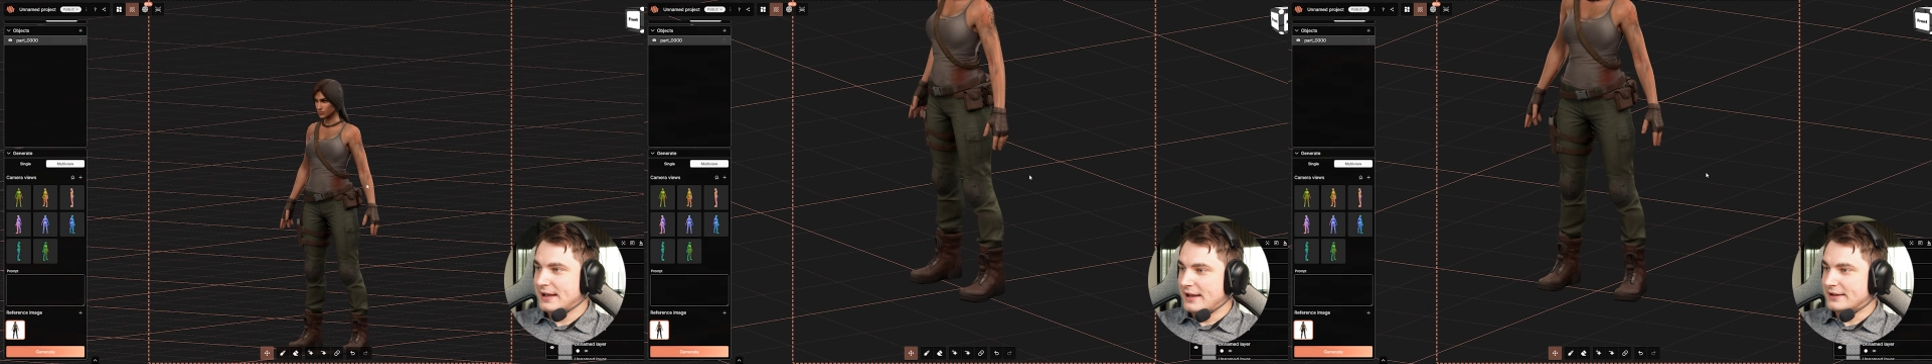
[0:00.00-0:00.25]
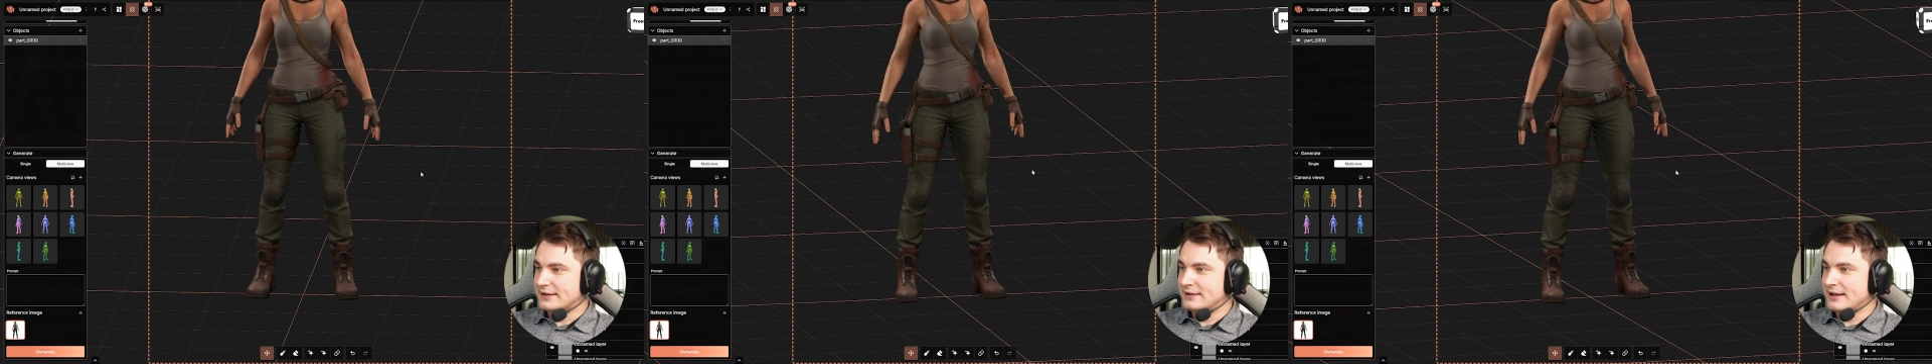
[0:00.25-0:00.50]

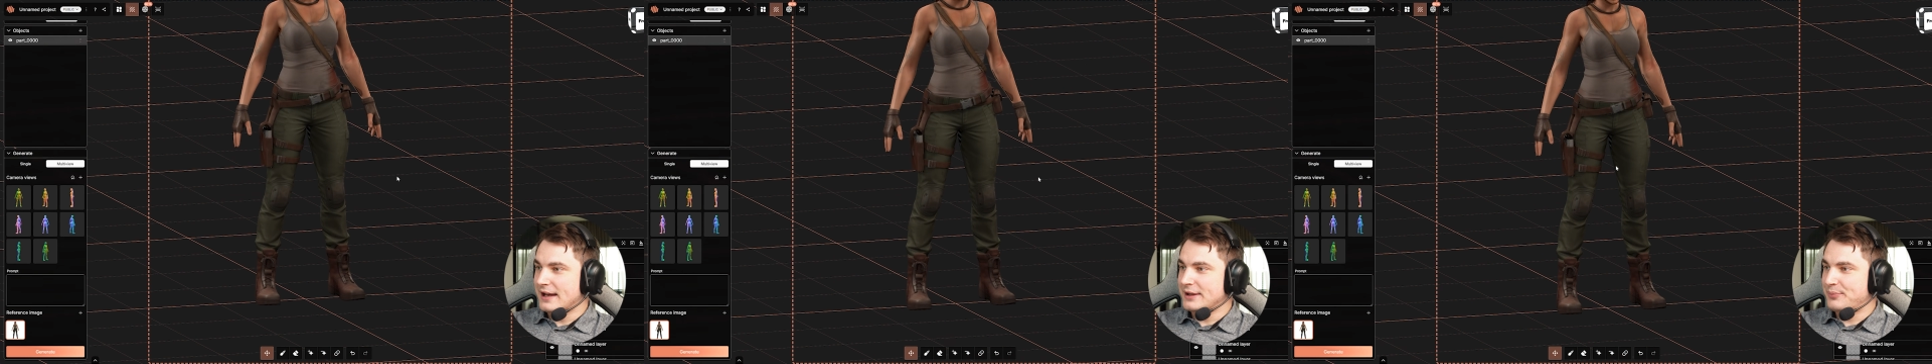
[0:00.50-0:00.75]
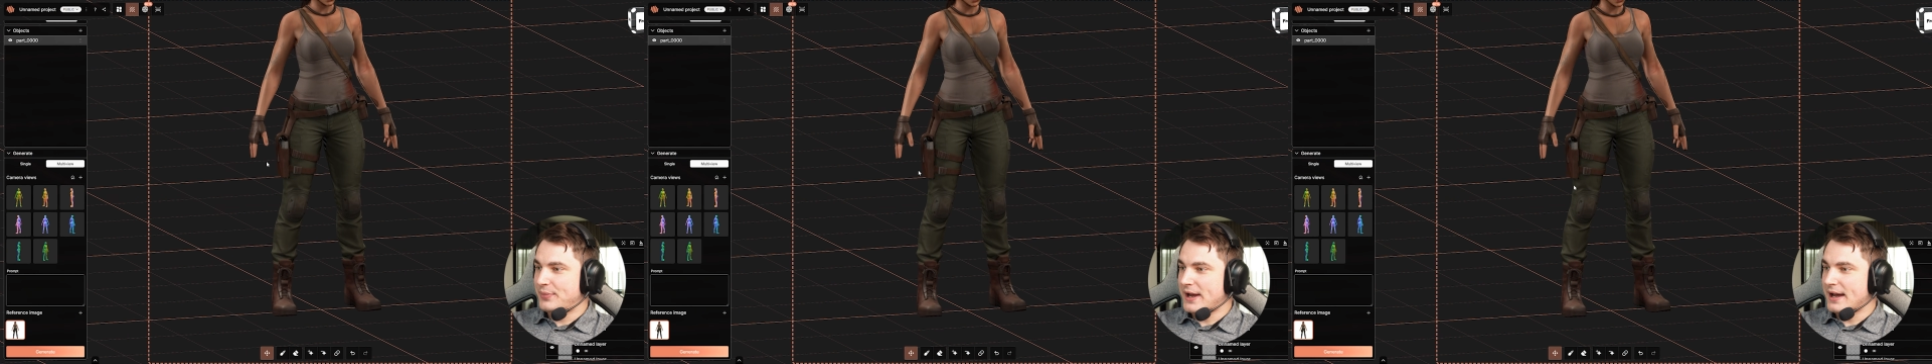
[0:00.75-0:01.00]
It's
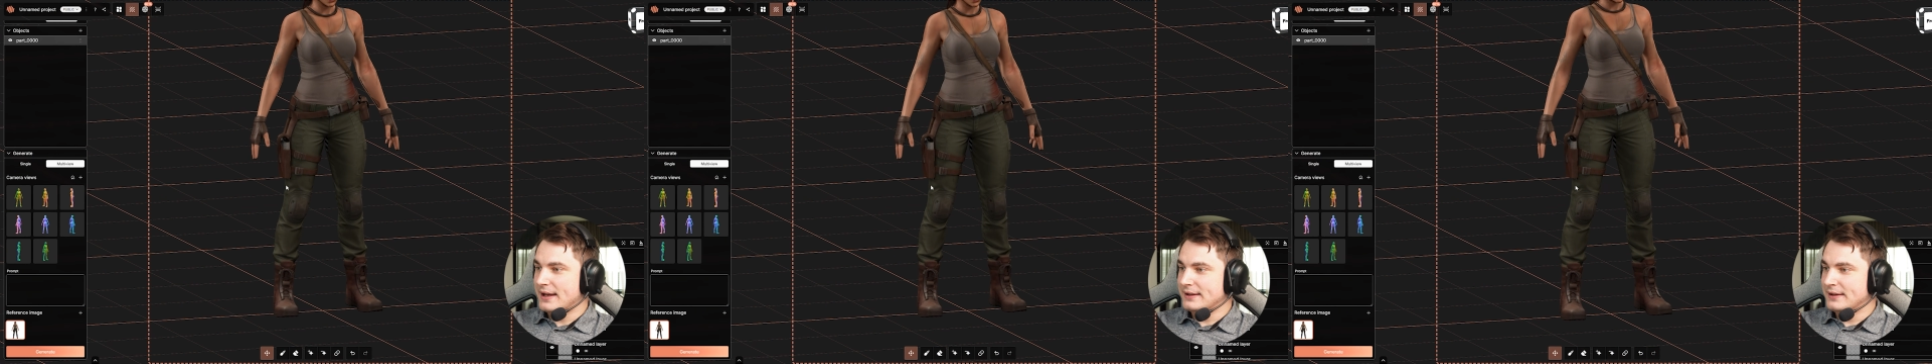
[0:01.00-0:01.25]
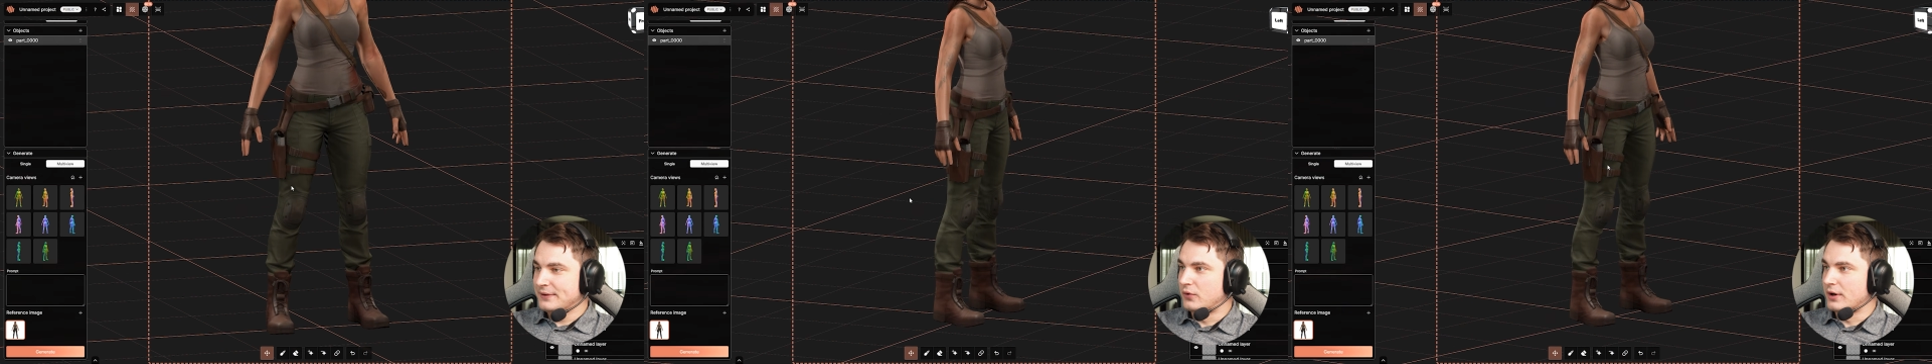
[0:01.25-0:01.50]
not bad
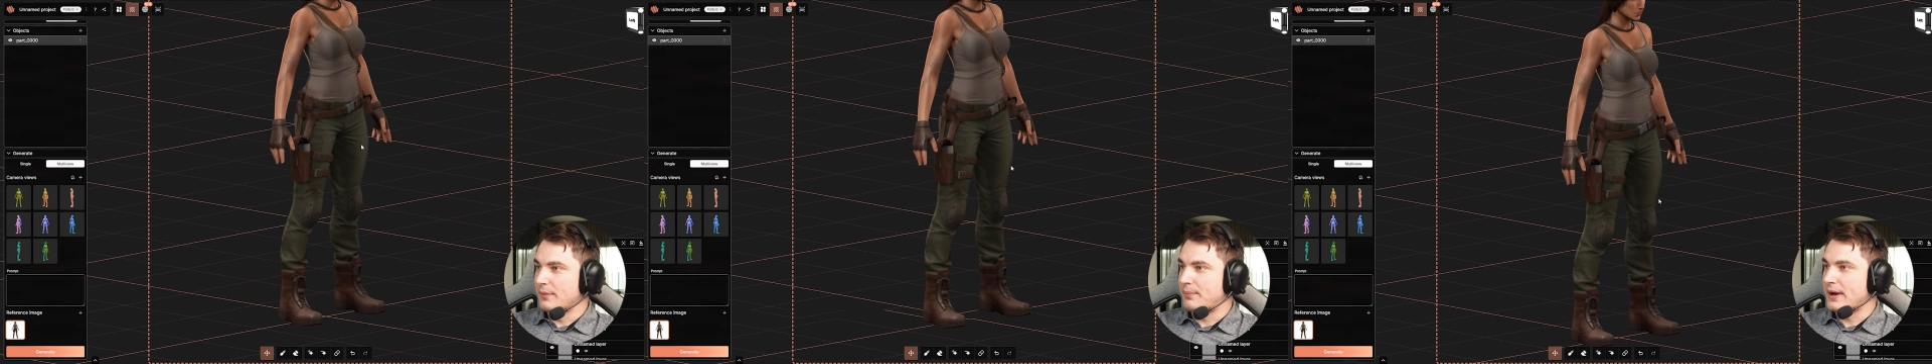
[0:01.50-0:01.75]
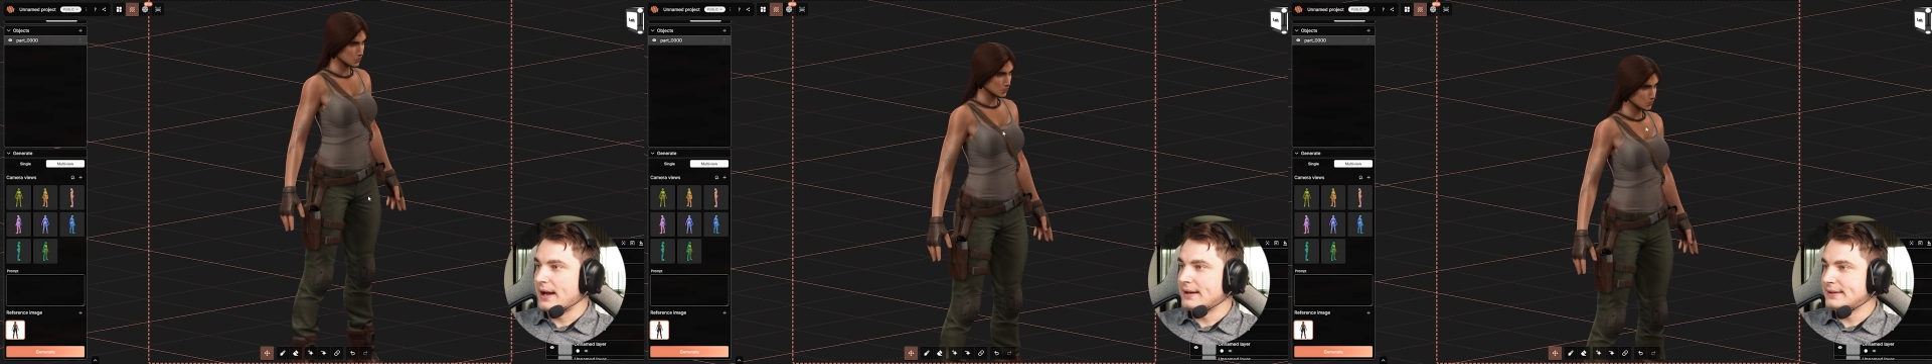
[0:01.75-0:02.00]
for the
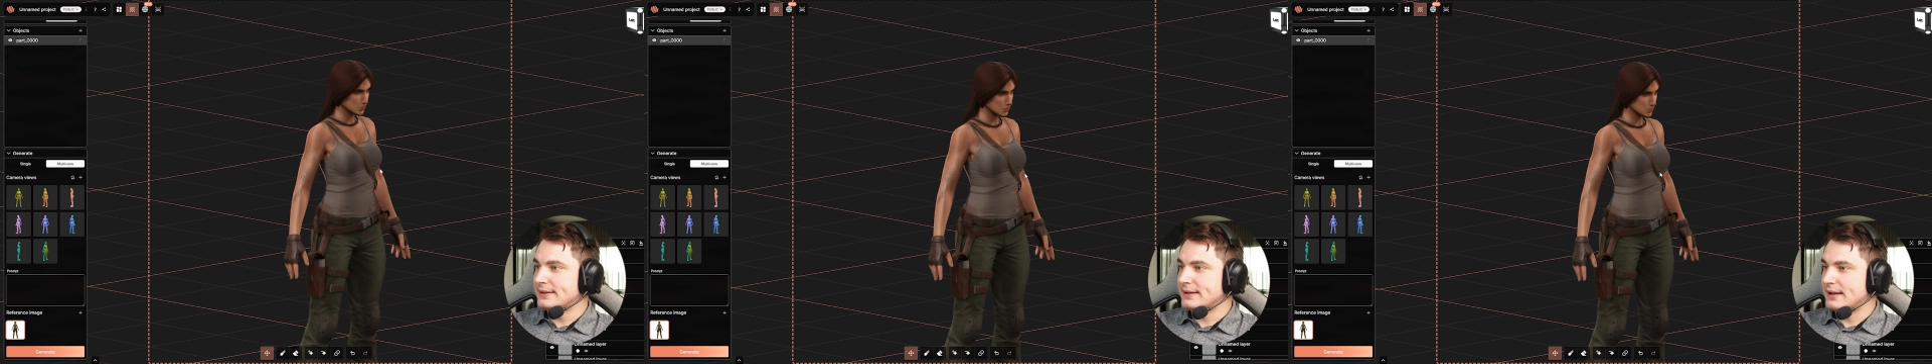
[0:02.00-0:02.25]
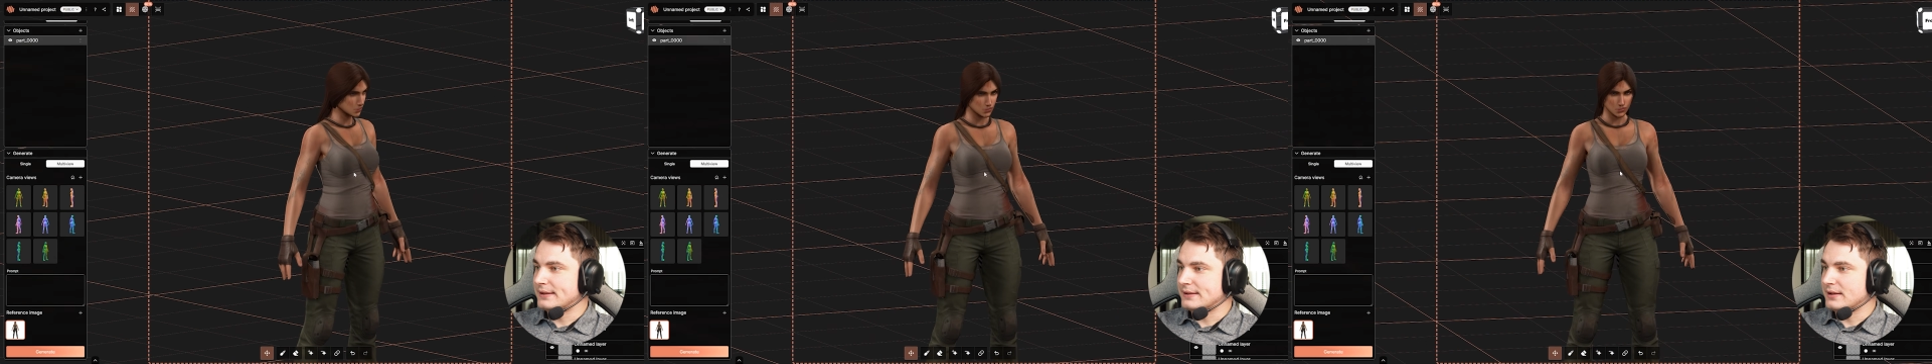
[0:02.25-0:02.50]
pants
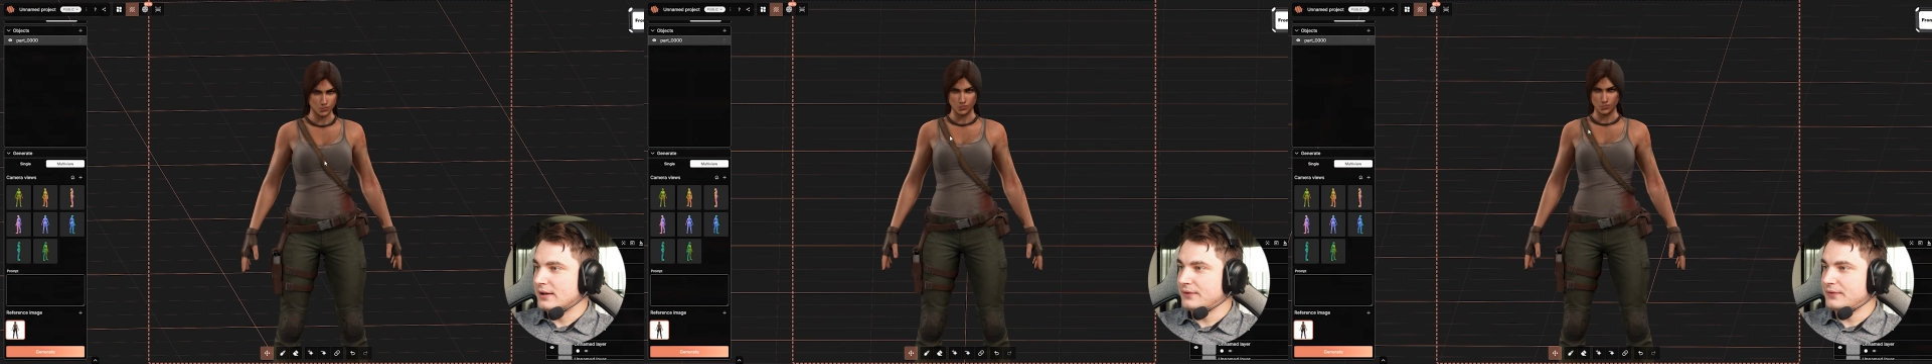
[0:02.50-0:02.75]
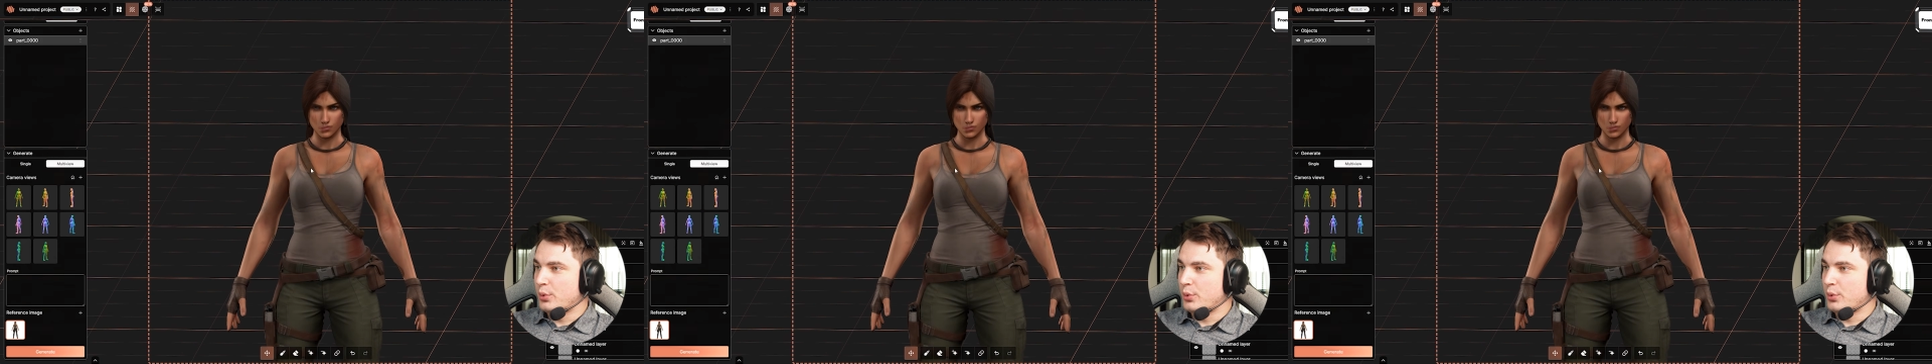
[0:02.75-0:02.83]
and stuff,